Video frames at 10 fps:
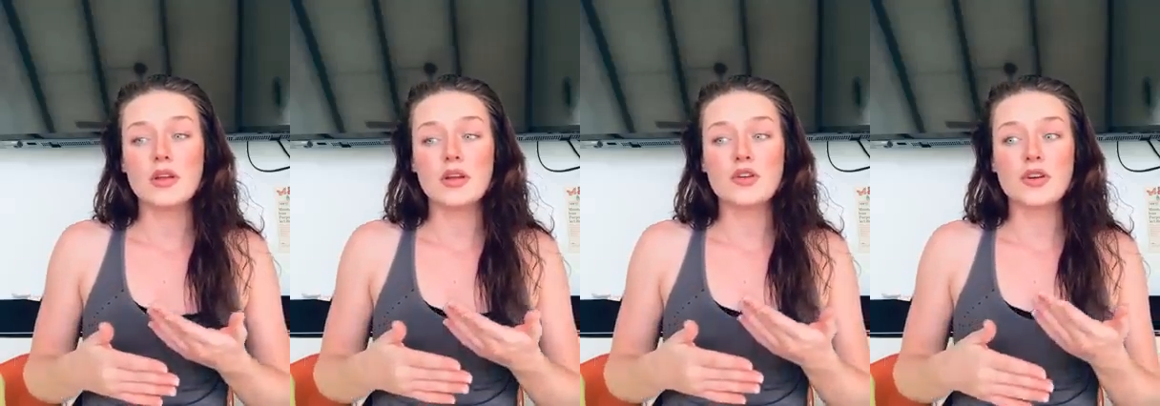
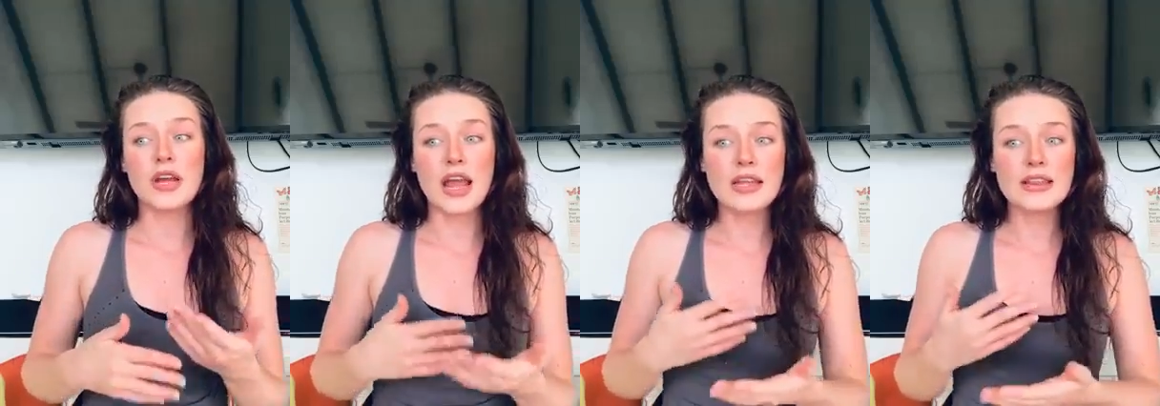
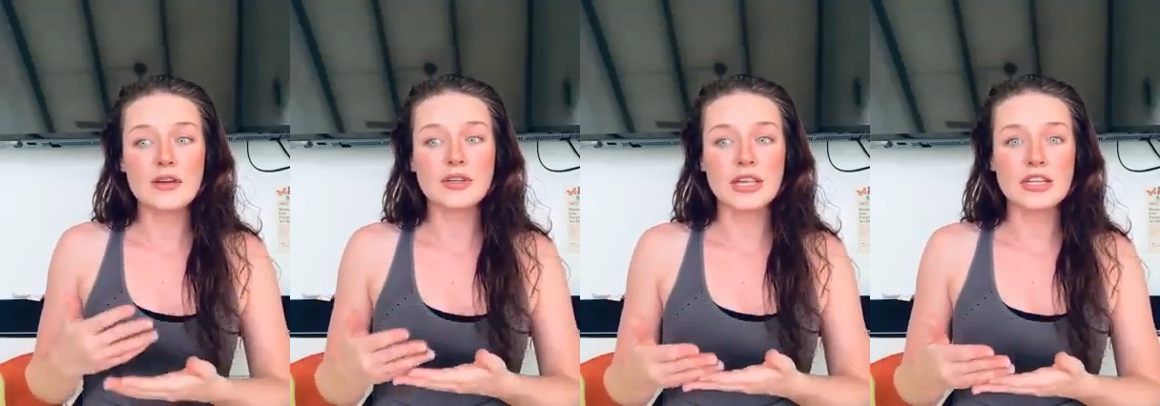create that
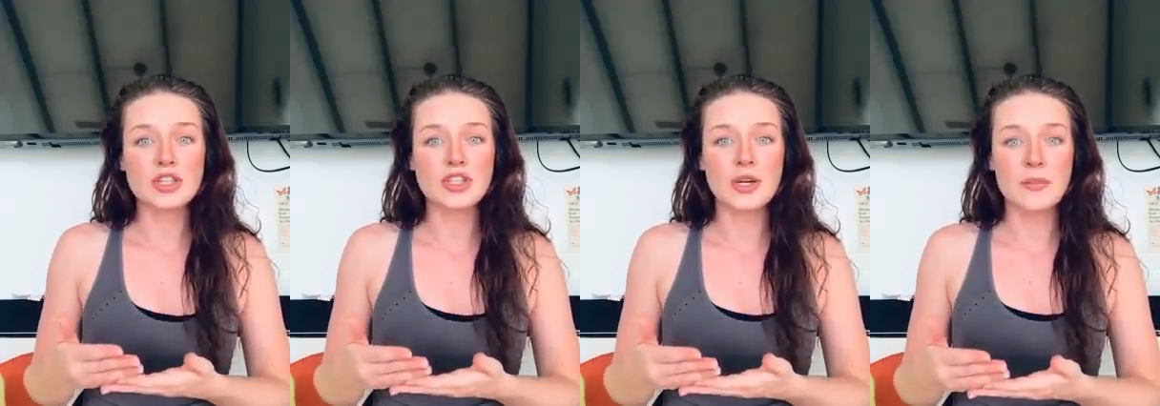
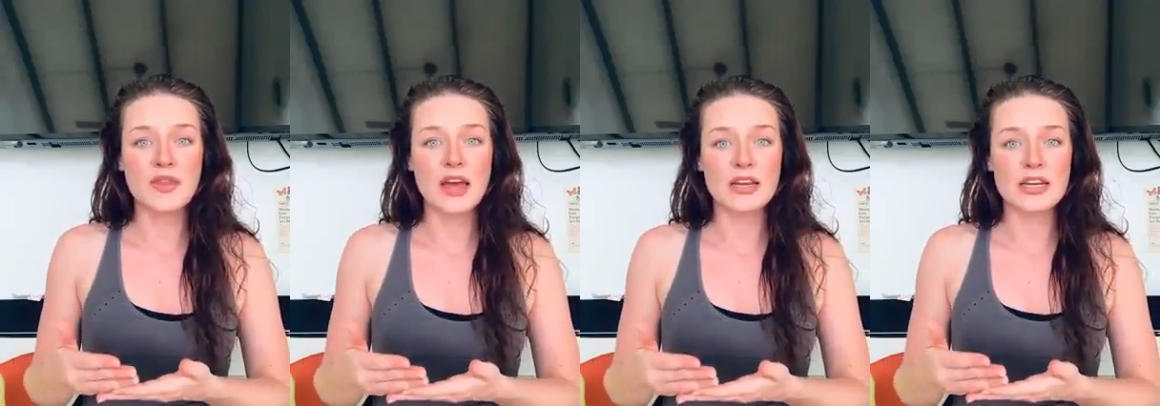relationship in
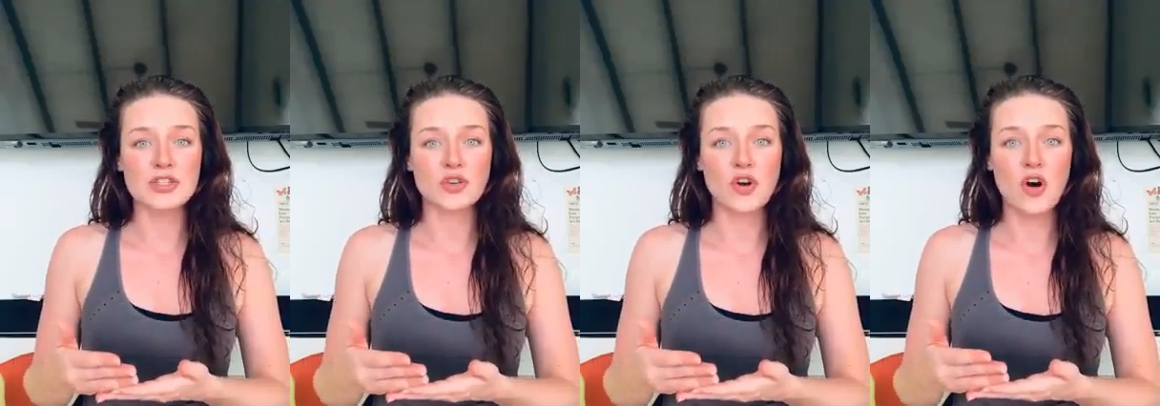that
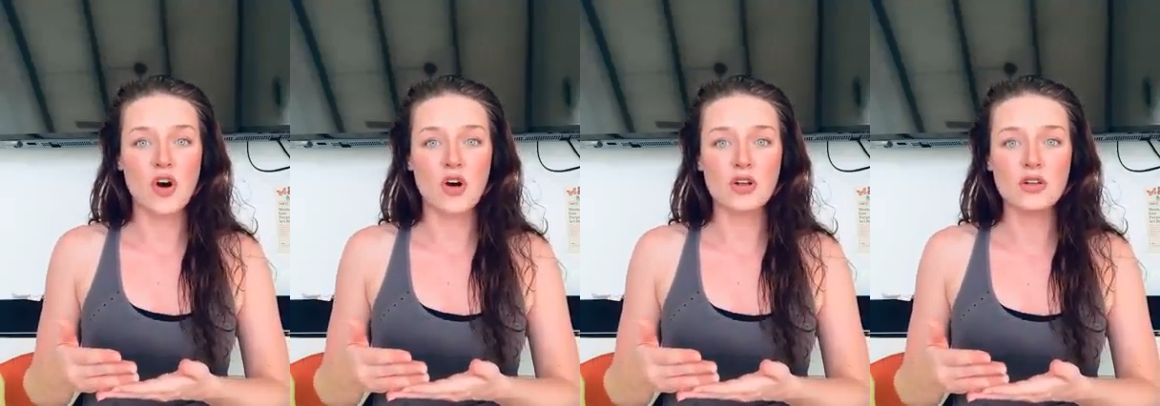initial
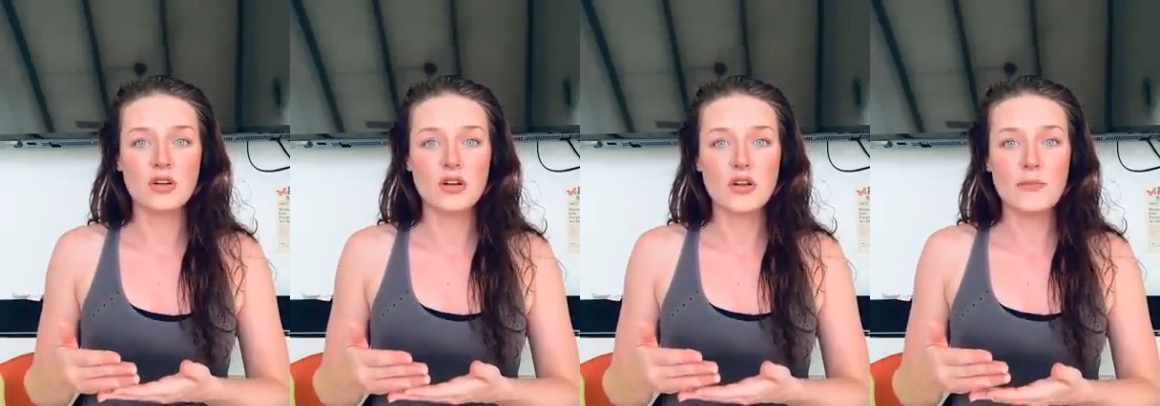call
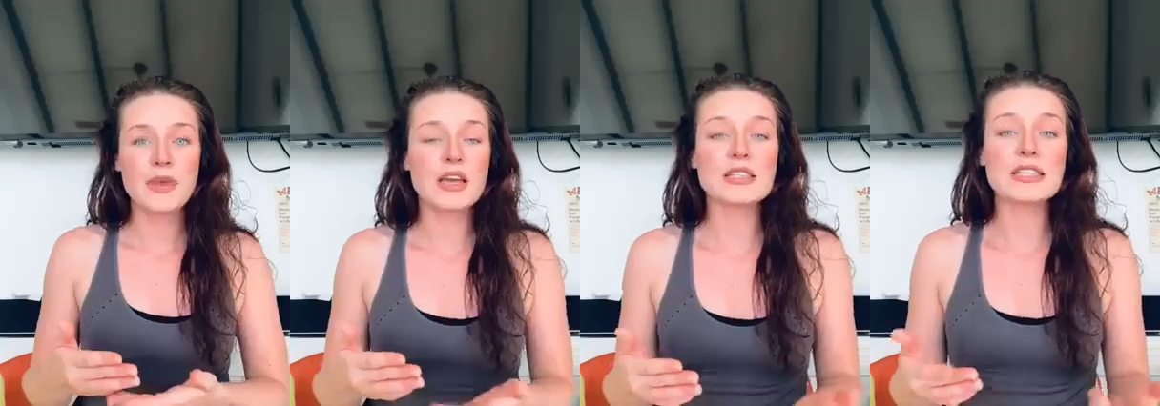
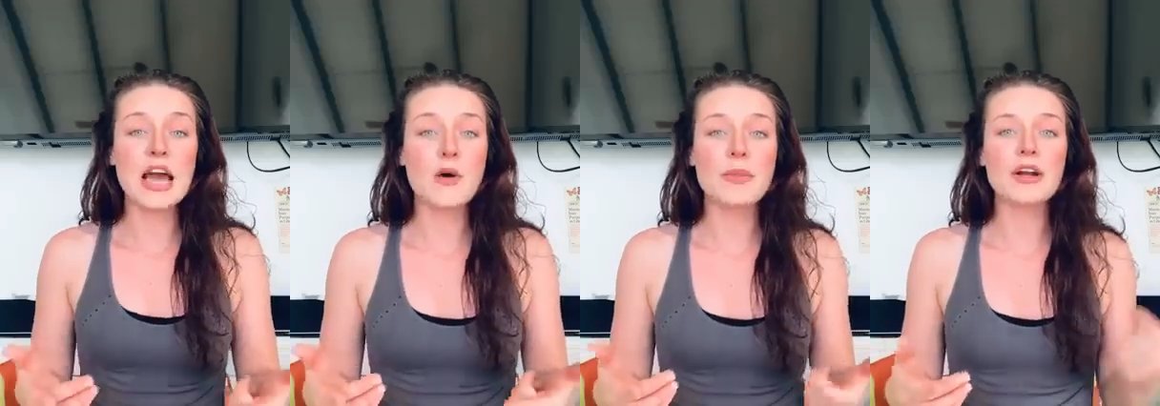because
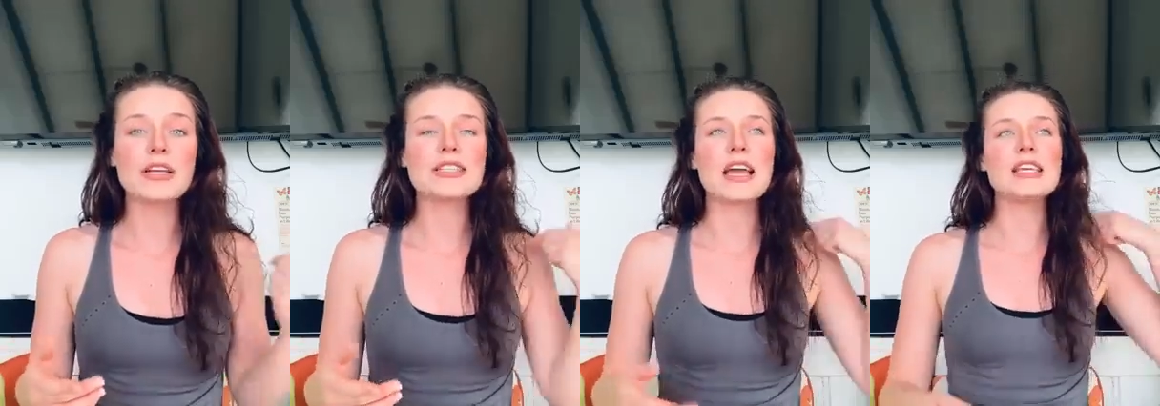now
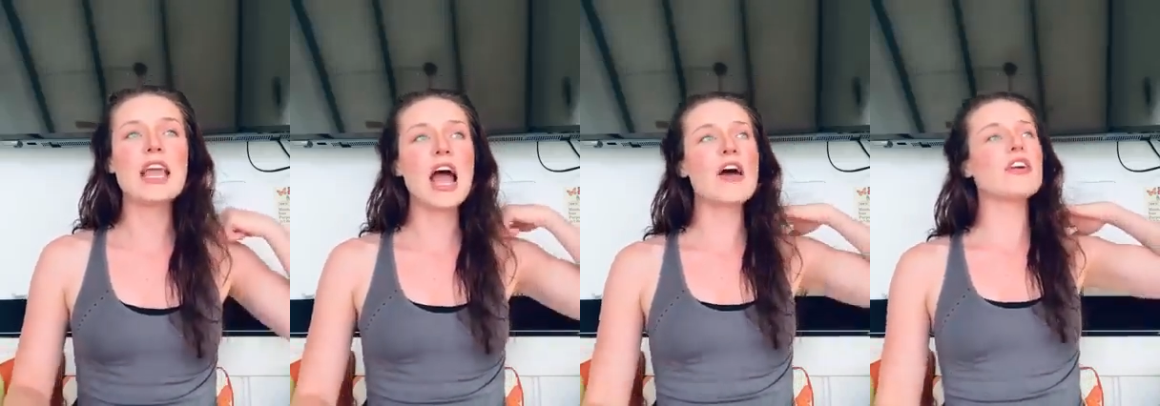Mary's like,
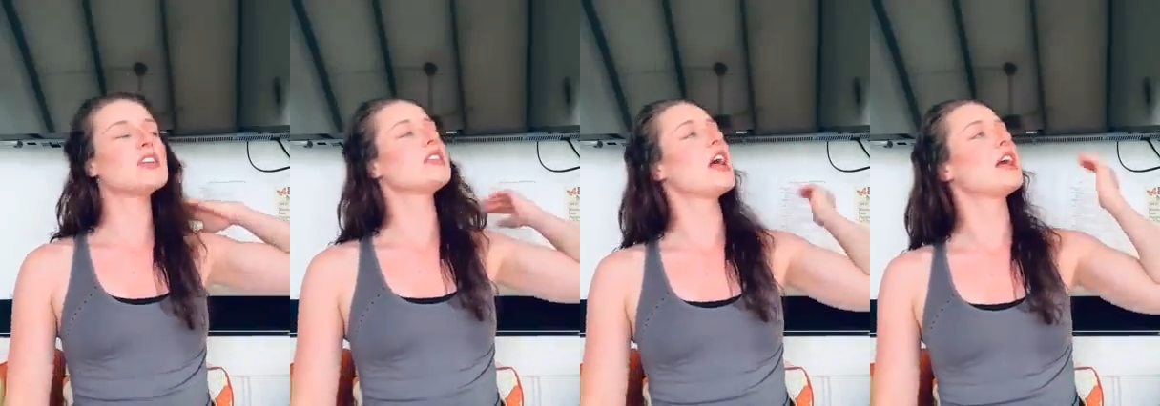yeah,
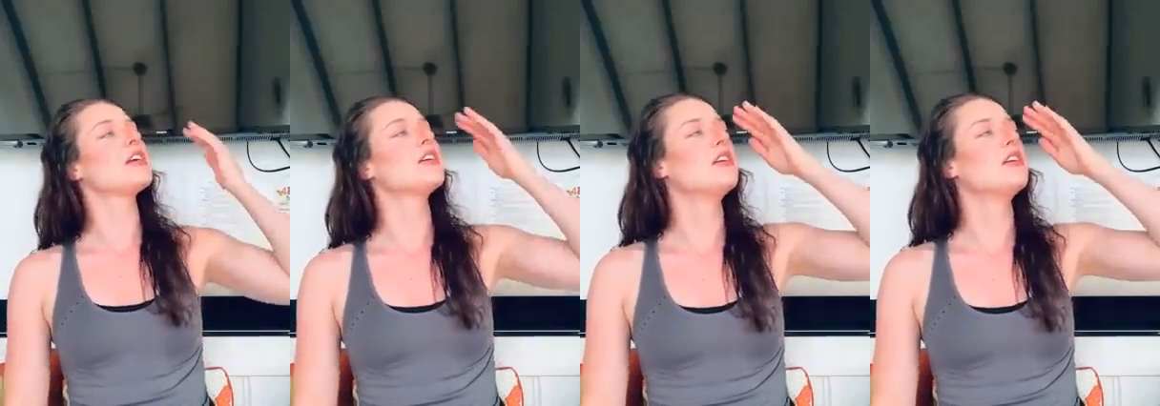there's like